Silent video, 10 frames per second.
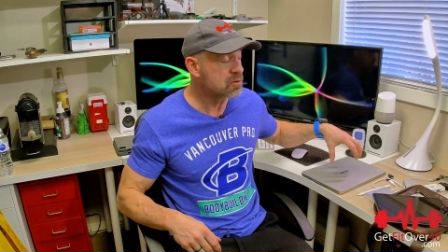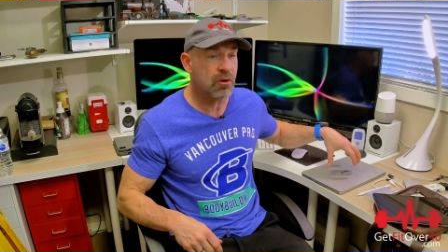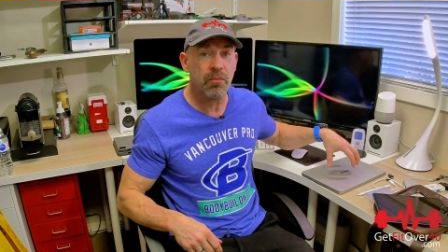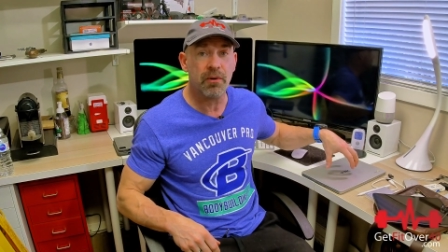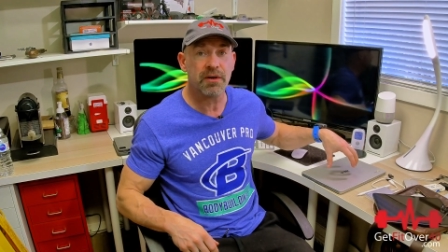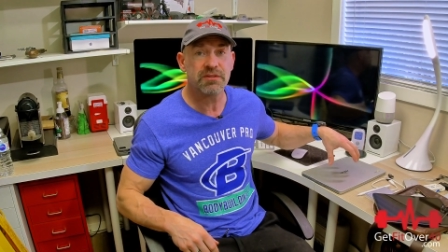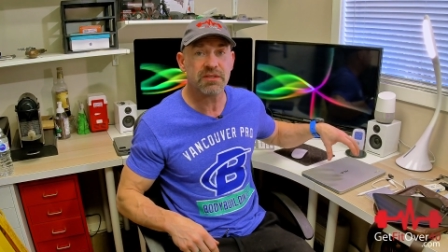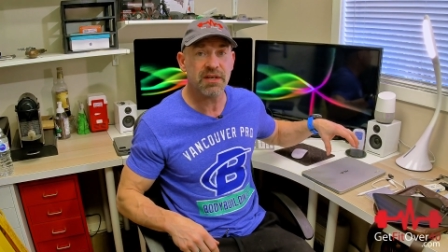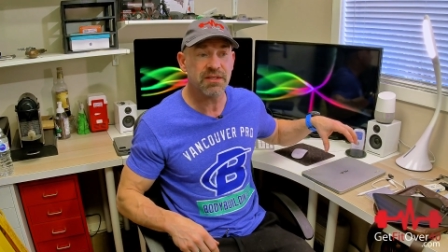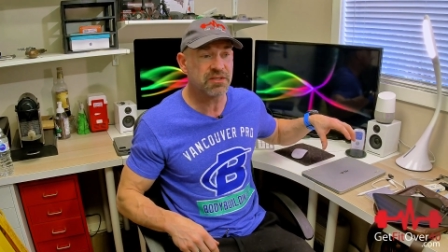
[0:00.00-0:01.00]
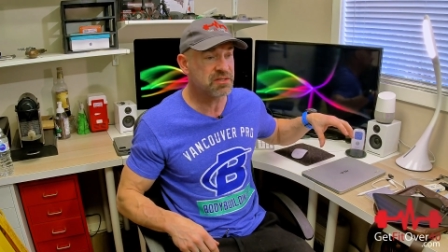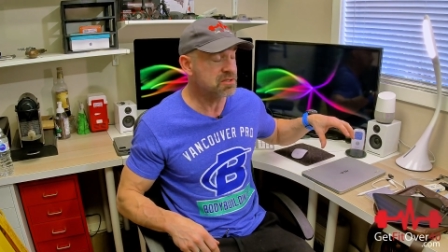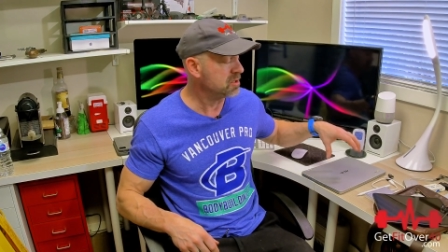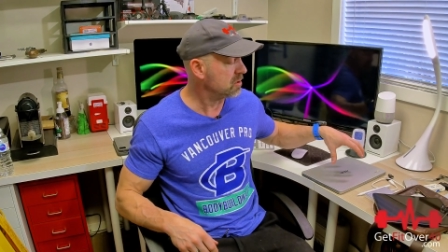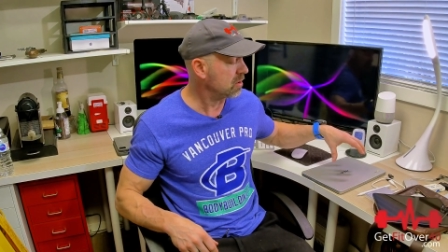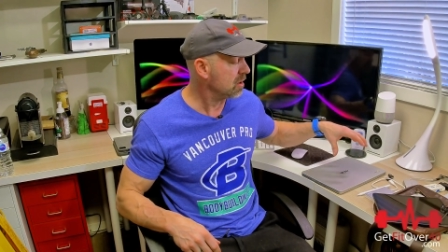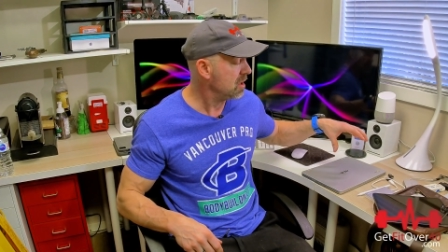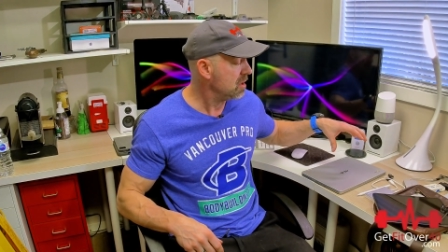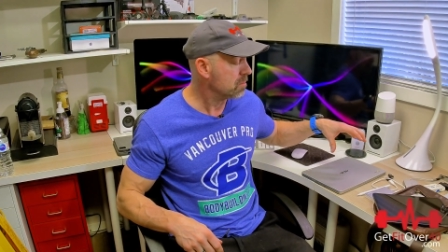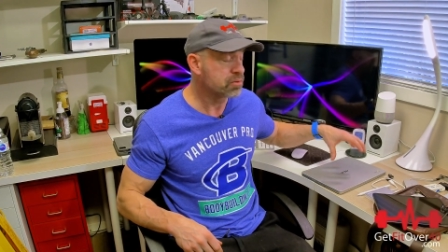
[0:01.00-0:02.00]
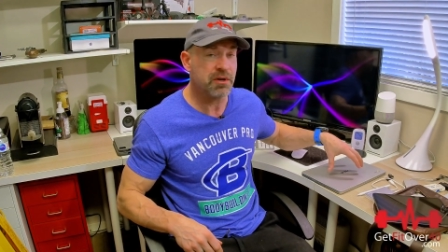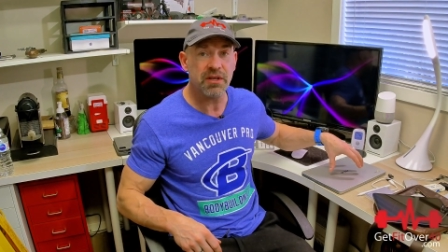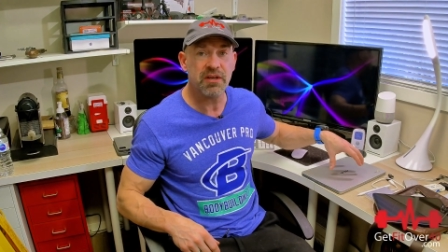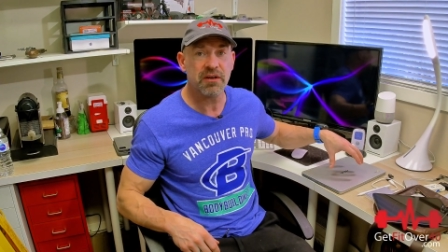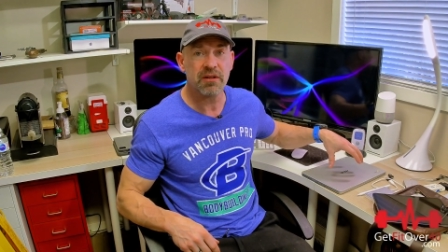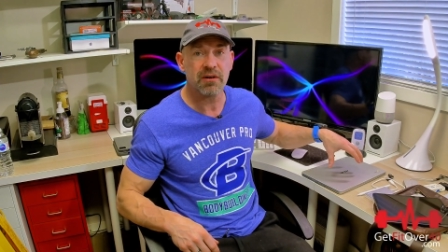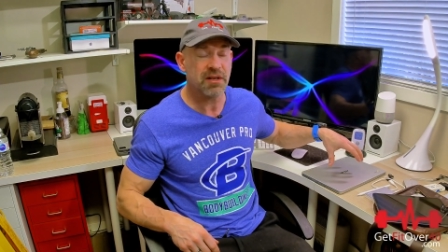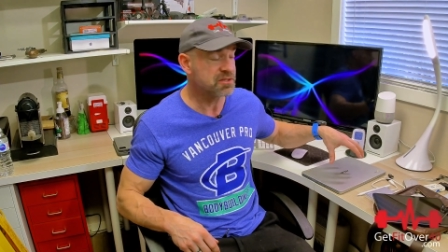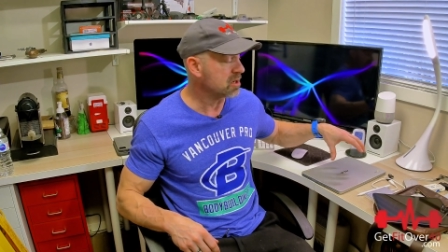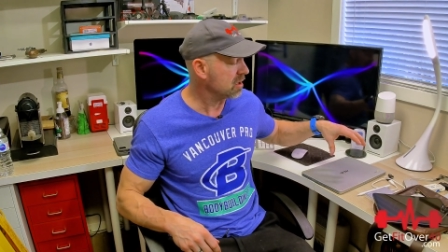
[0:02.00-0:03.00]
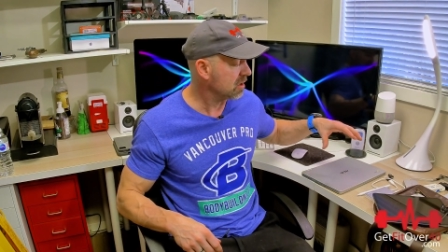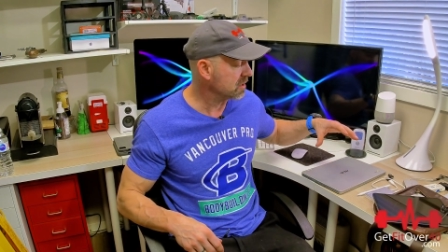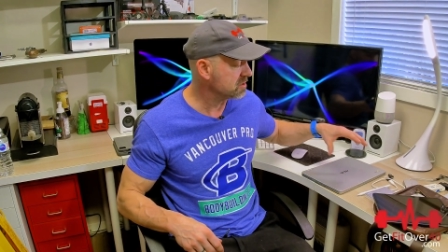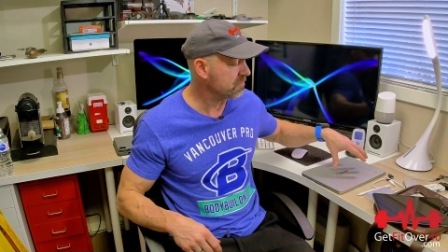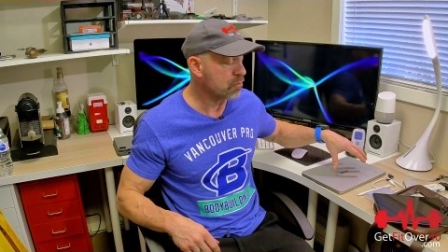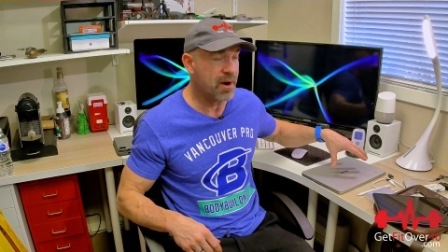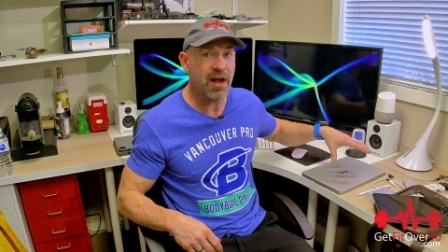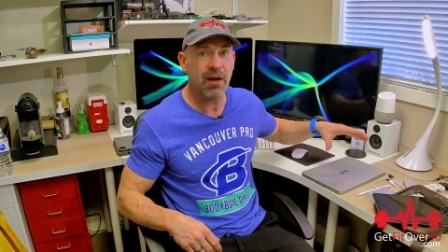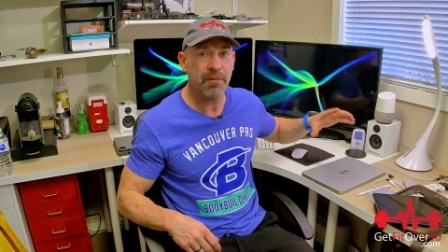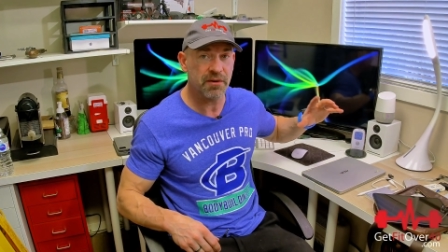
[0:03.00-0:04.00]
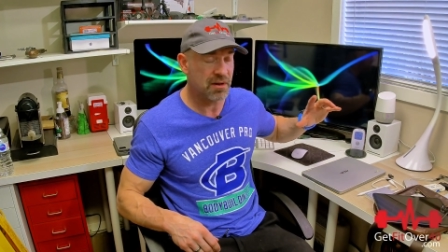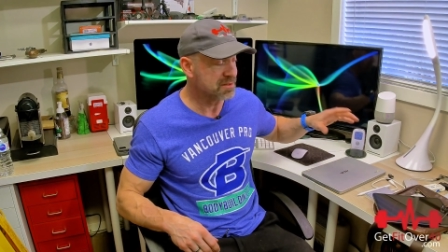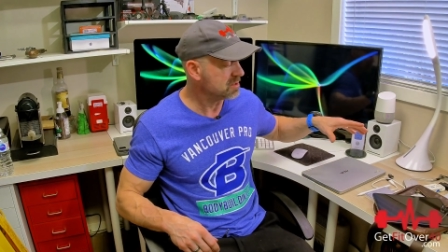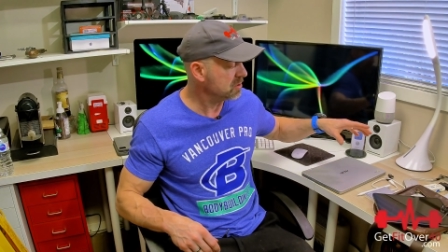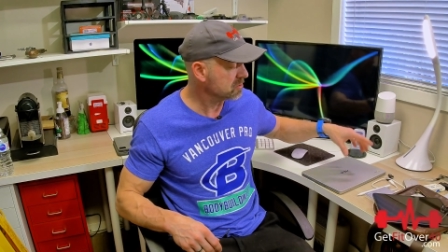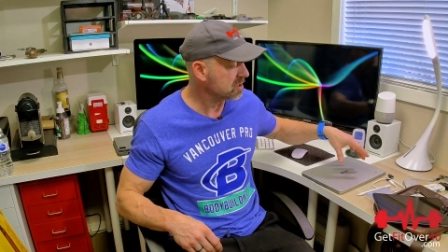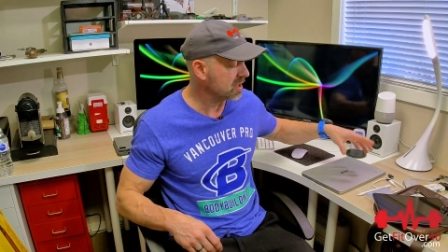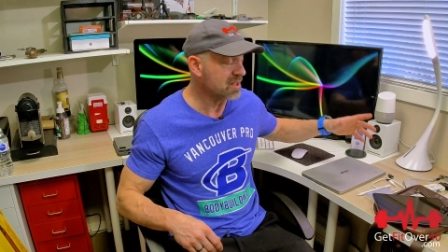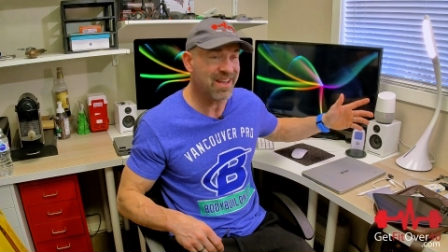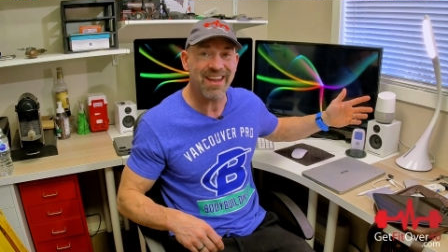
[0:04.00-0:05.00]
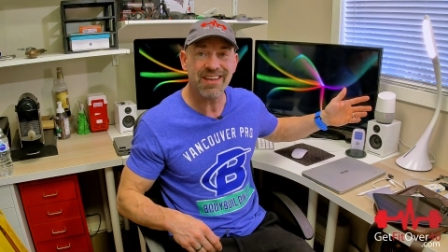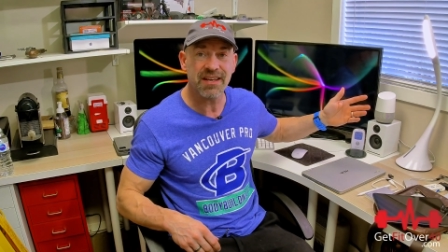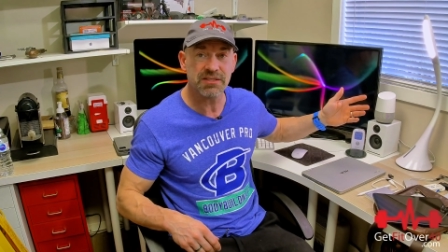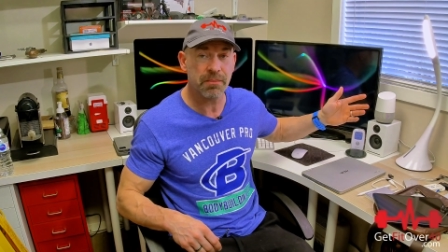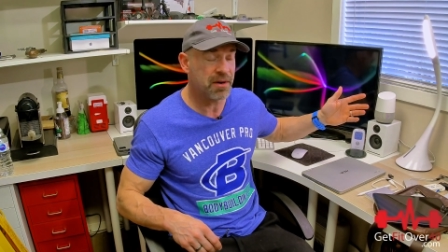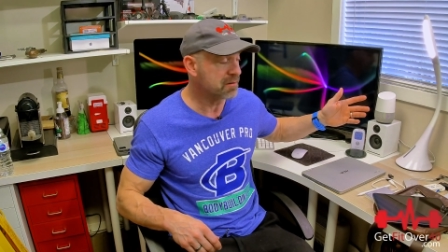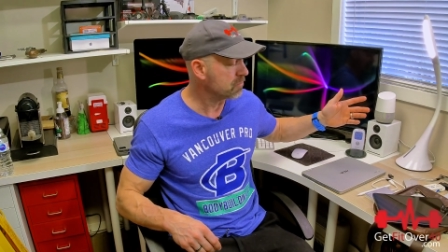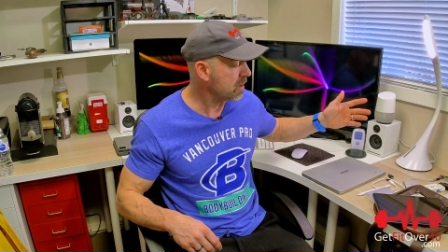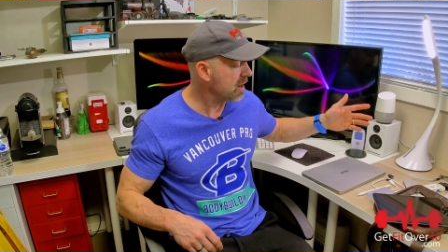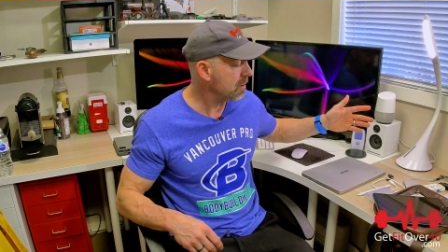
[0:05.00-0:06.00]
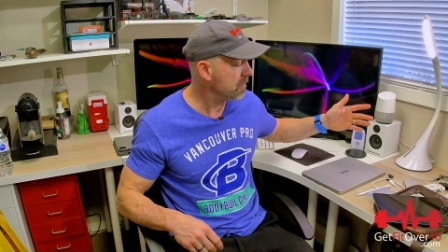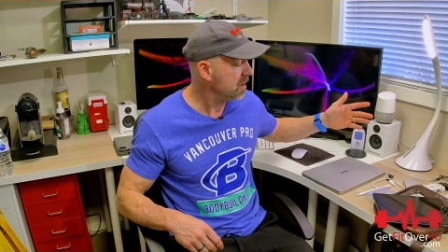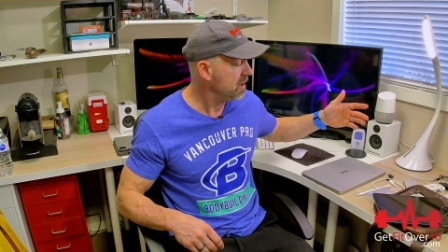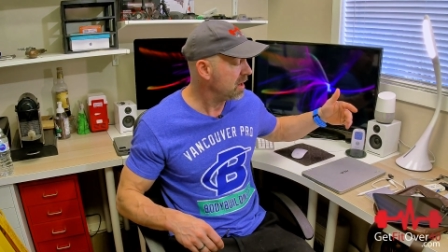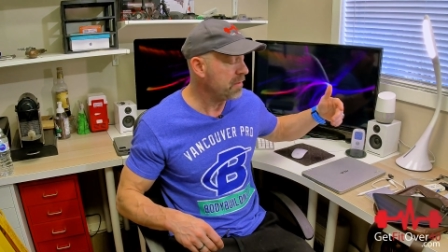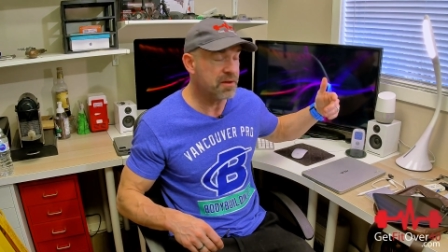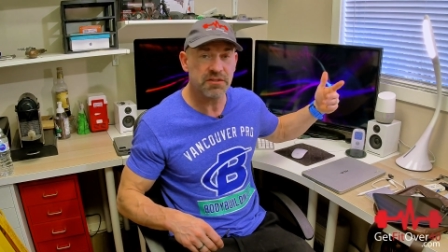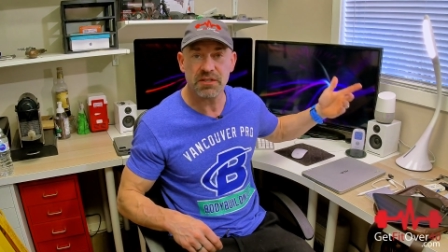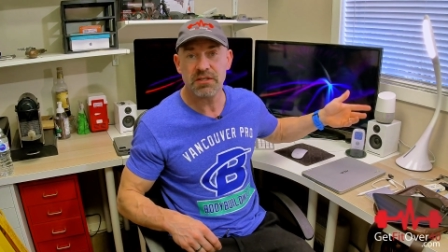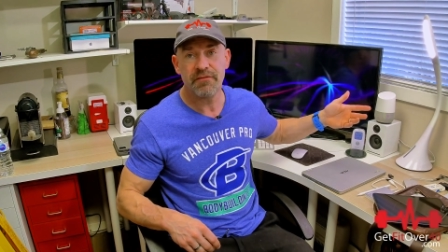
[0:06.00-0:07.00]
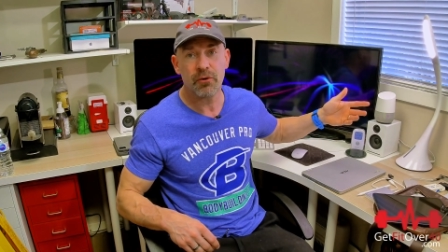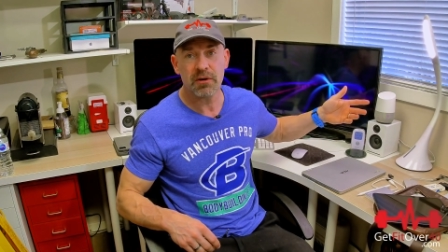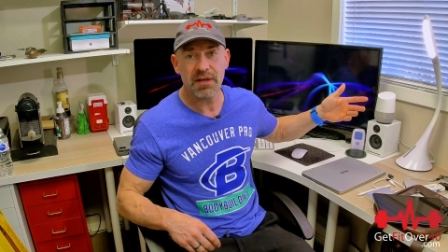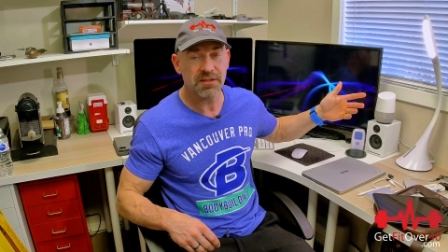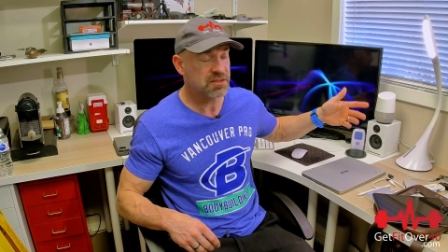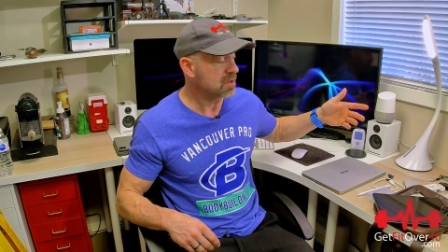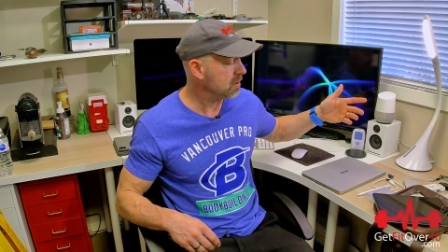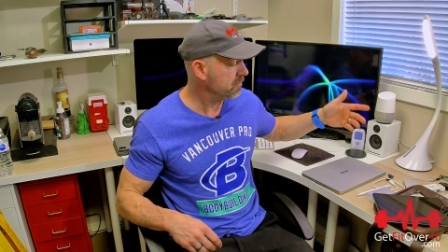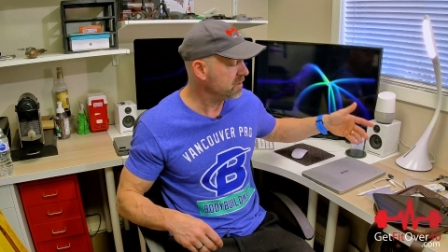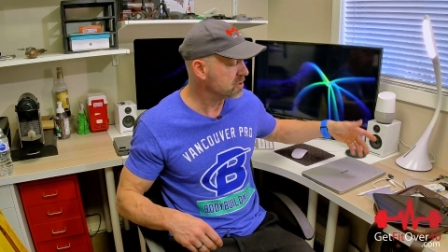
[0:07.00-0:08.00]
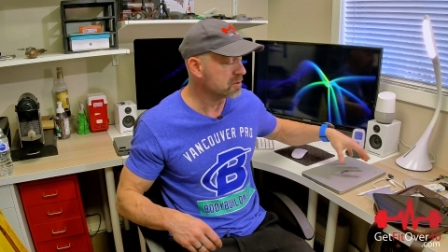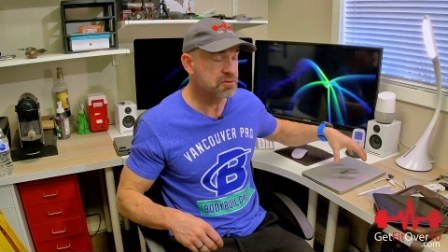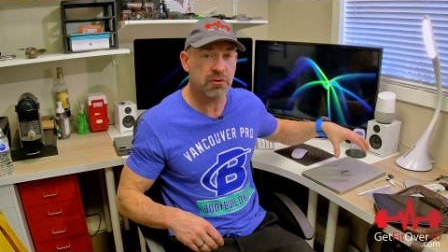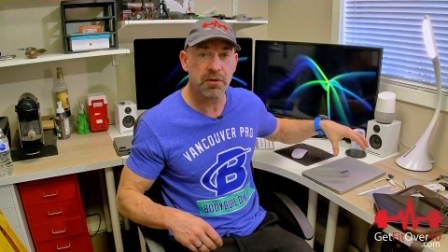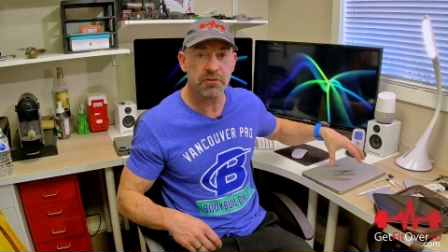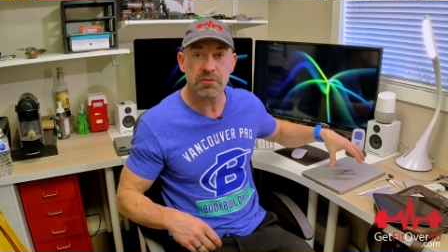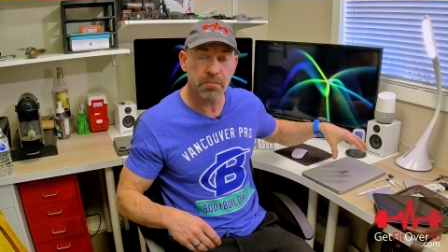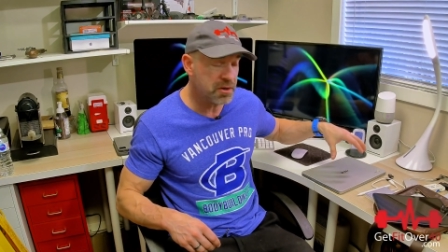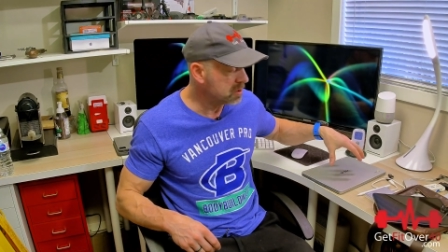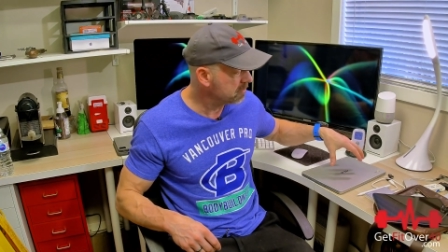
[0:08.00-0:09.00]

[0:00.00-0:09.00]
Chromebooks, it's still pretty killer. It's got lots of RAM and lots, you know, it's got like eight gigs of RAM and then 64 gigs of internal storage, which is pretty